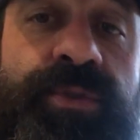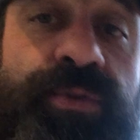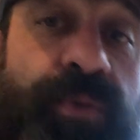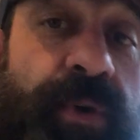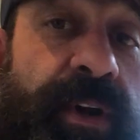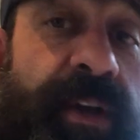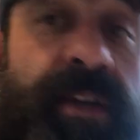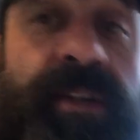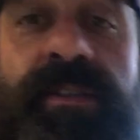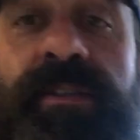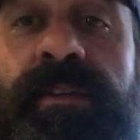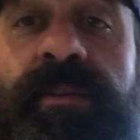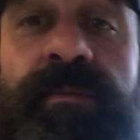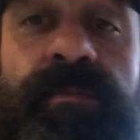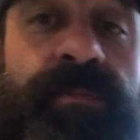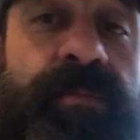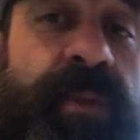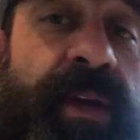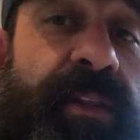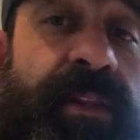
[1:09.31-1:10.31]
tricks
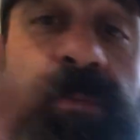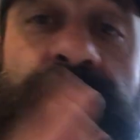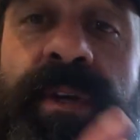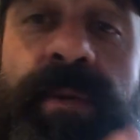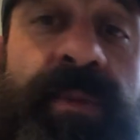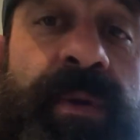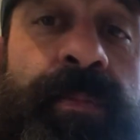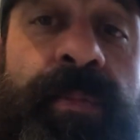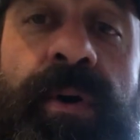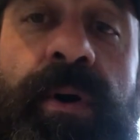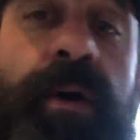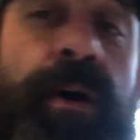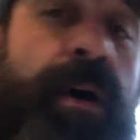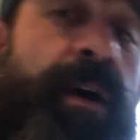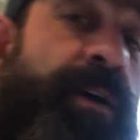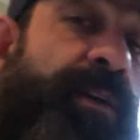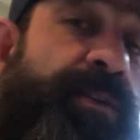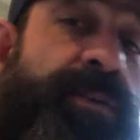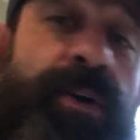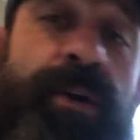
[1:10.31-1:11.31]
and make them give me
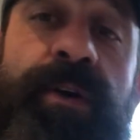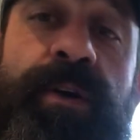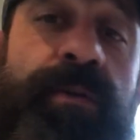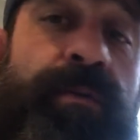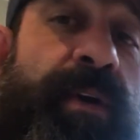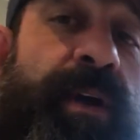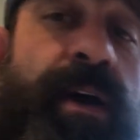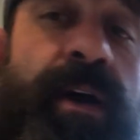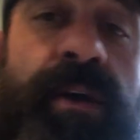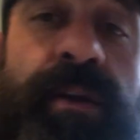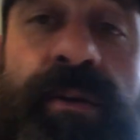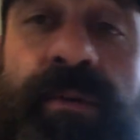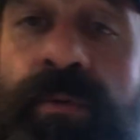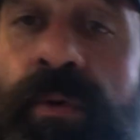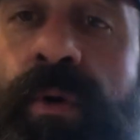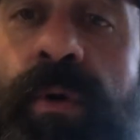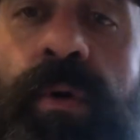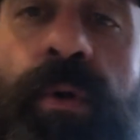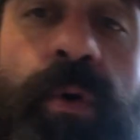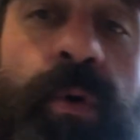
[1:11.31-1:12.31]
paw and turn around and
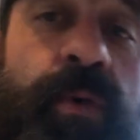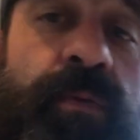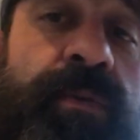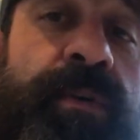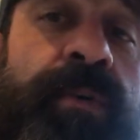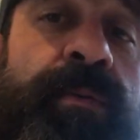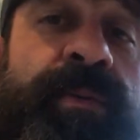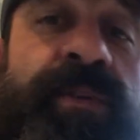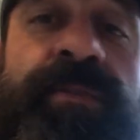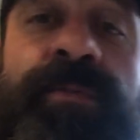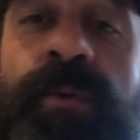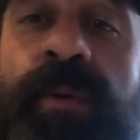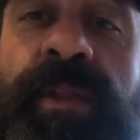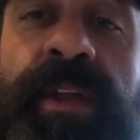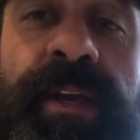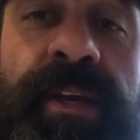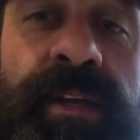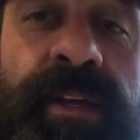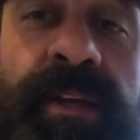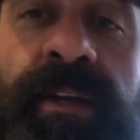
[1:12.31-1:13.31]
roll over before
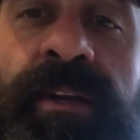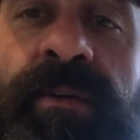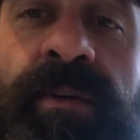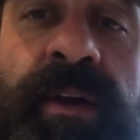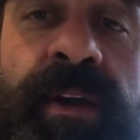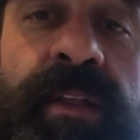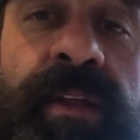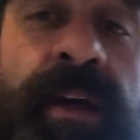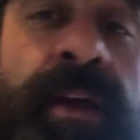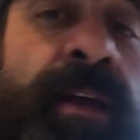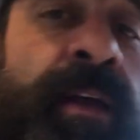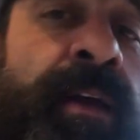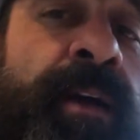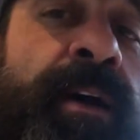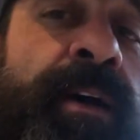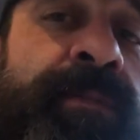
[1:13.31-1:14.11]
they eat or any of that.